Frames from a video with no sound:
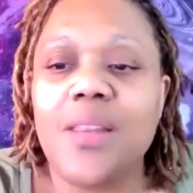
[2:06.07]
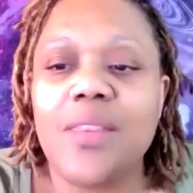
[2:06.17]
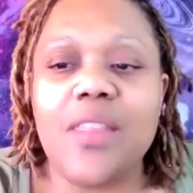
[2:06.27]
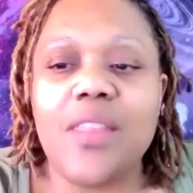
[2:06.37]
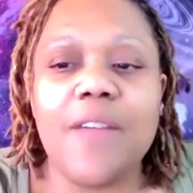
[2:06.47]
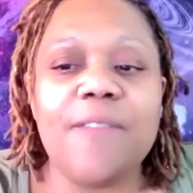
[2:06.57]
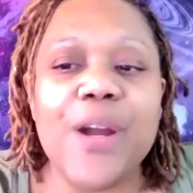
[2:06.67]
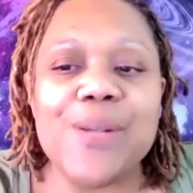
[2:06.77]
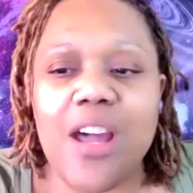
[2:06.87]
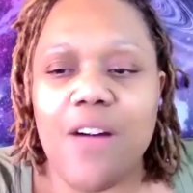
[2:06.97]
The
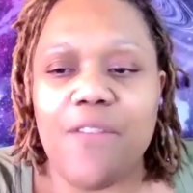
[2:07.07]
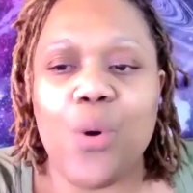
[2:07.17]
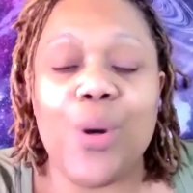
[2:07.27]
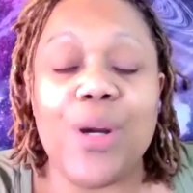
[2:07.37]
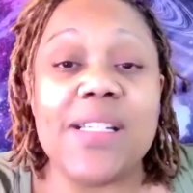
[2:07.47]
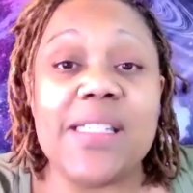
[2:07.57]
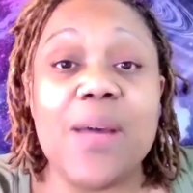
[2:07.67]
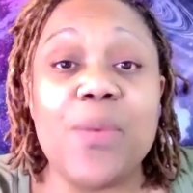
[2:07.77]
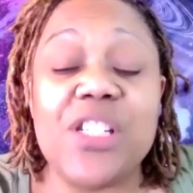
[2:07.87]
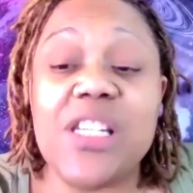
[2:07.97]
first letter, of
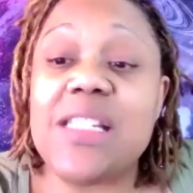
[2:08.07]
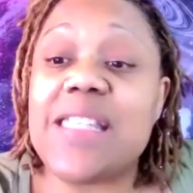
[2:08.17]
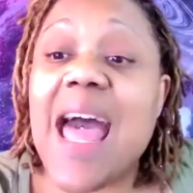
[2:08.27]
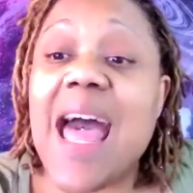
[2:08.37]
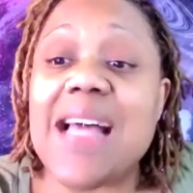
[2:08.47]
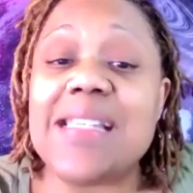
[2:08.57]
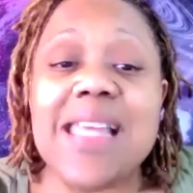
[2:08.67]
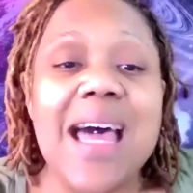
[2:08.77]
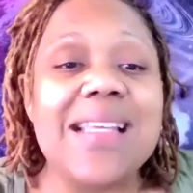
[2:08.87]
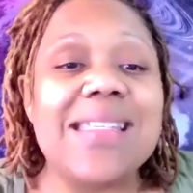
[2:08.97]
course, which is
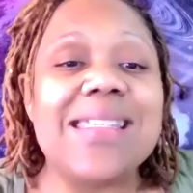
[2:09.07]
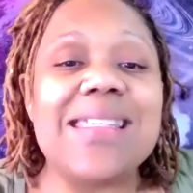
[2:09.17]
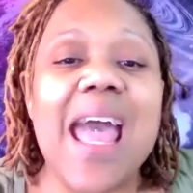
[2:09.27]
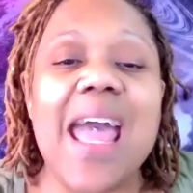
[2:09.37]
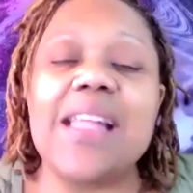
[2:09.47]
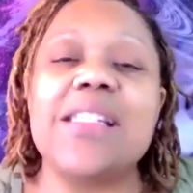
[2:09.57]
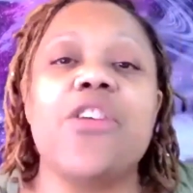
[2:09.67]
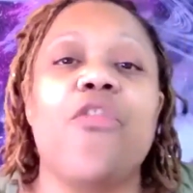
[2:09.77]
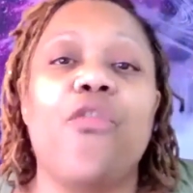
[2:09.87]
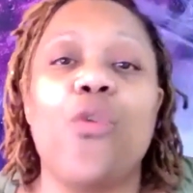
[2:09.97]
S,
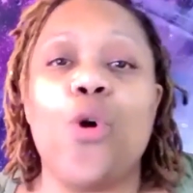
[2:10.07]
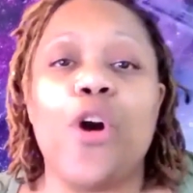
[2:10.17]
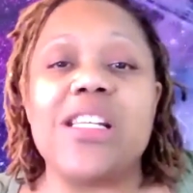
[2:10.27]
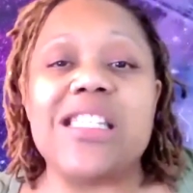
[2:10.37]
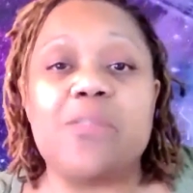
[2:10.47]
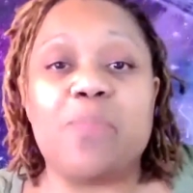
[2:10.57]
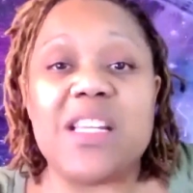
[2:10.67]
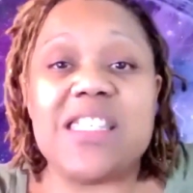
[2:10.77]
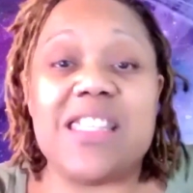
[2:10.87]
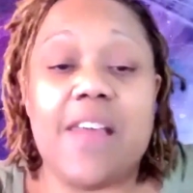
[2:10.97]
stands for
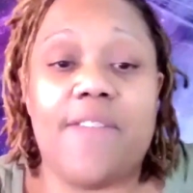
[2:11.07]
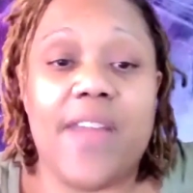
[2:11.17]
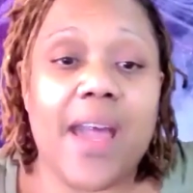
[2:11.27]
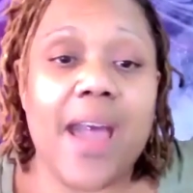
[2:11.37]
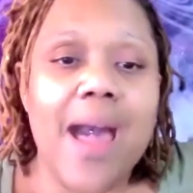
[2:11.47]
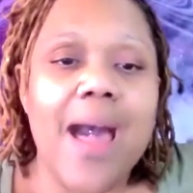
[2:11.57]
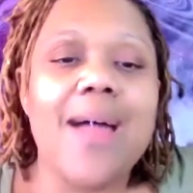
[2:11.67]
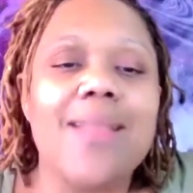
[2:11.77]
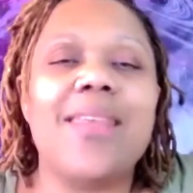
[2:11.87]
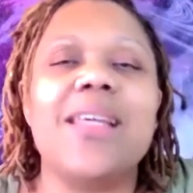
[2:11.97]
specific.
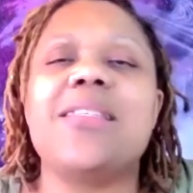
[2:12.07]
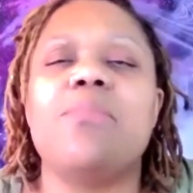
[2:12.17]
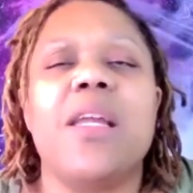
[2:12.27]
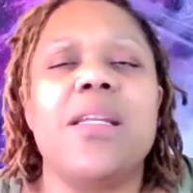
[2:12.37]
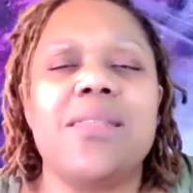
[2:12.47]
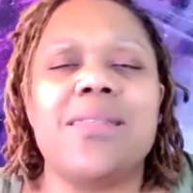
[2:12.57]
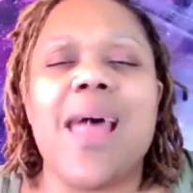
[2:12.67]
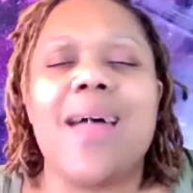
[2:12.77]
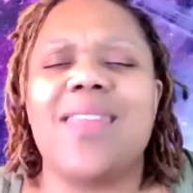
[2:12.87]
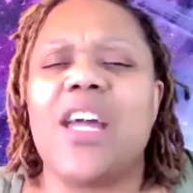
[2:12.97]
This means
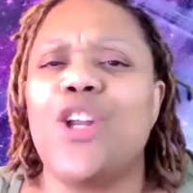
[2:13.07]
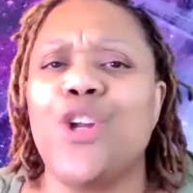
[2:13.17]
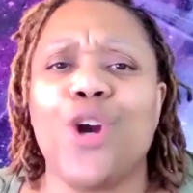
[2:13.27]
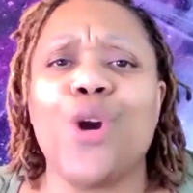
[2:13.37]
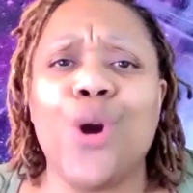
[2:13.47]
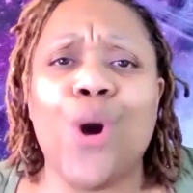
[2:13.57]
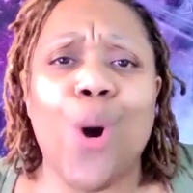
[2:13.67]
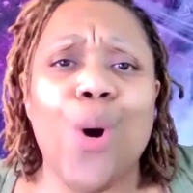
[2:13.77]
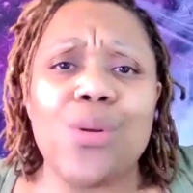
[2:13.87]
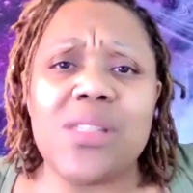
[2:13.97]
that your
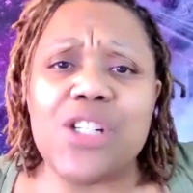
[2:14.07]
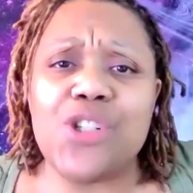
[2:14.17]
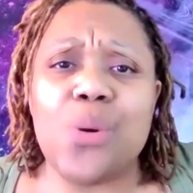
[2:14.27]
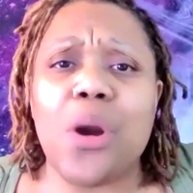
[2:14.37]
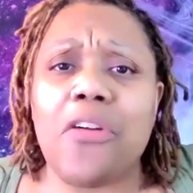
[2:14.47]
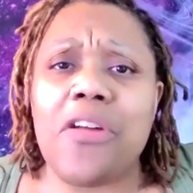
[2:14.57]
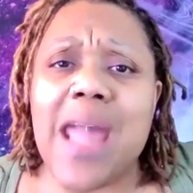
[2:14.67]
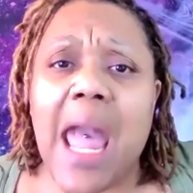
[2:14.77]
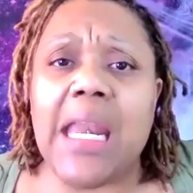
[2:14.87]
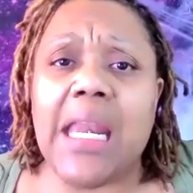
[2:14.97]
goals that you are
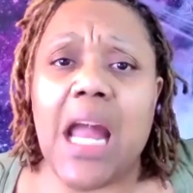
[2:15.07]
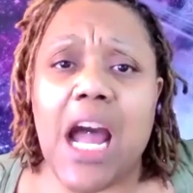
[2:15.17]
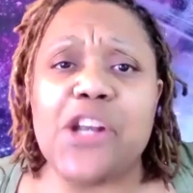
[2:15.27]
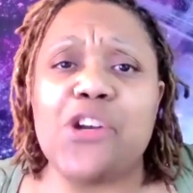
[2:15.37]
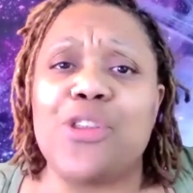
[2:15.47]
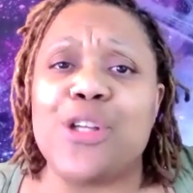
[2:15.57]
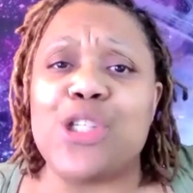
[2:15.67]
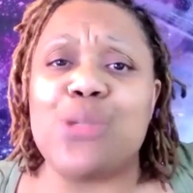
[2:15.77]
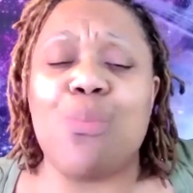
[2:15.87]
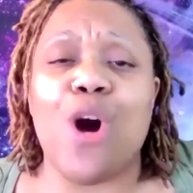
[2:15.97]
creating under the
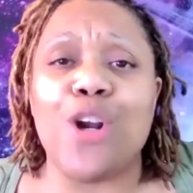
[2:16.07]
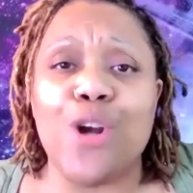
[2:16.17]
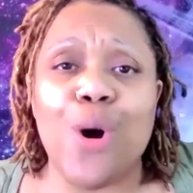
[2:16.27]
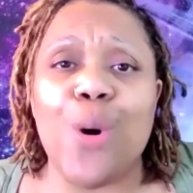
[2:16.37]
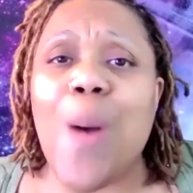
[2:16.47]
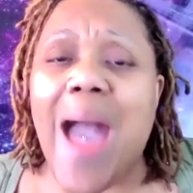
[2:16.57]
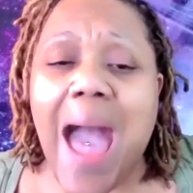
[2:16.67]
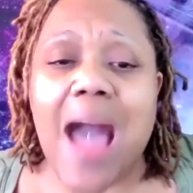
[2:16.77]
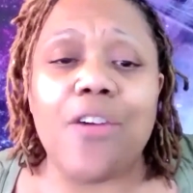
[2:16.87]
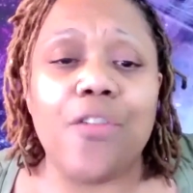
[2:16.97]
SMART goal
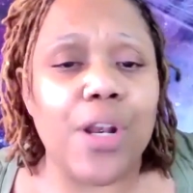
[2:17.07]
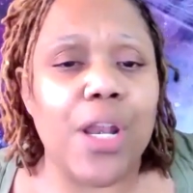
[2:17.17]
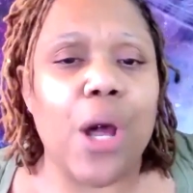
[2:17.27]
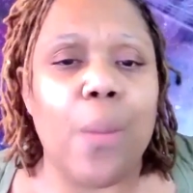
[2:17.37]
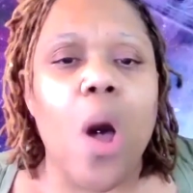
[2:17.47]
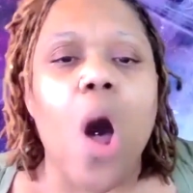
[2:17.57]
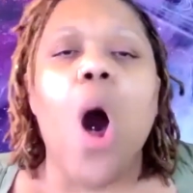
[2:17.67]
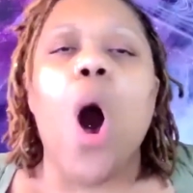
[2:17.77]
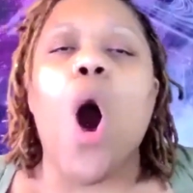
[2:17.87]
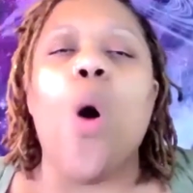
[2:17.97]
acronym
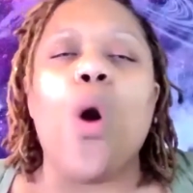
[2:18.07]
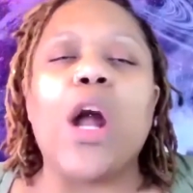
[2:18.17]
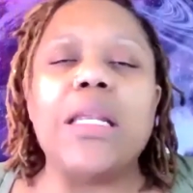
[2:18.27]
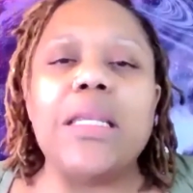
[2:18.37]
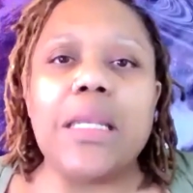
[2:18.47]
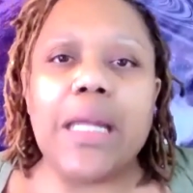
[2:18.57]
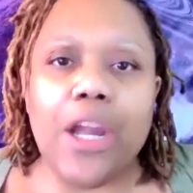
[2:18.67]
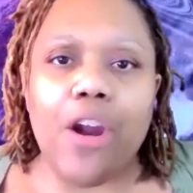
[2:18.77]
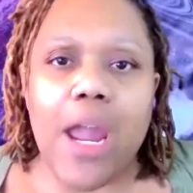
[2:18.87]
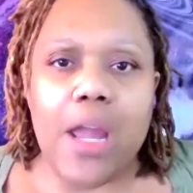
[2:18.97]
are
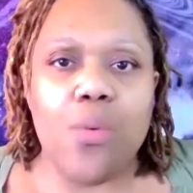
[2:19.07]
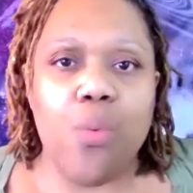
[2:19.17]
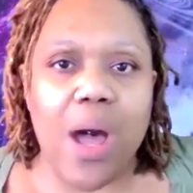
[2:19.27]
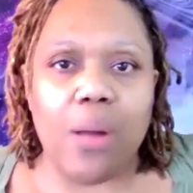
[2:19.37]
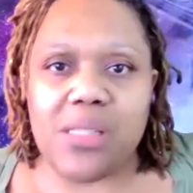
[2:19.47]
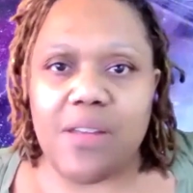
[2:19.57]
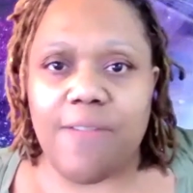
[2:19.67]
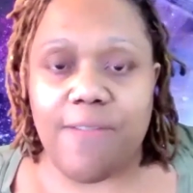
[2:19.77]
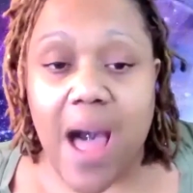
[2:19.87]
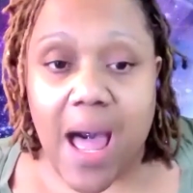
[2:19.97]
clear and
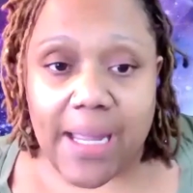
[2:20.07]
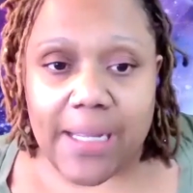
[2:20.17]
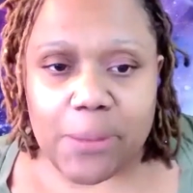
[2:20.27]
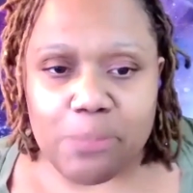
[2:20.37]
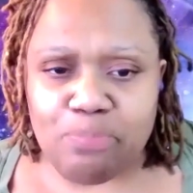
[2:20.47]
well-defined.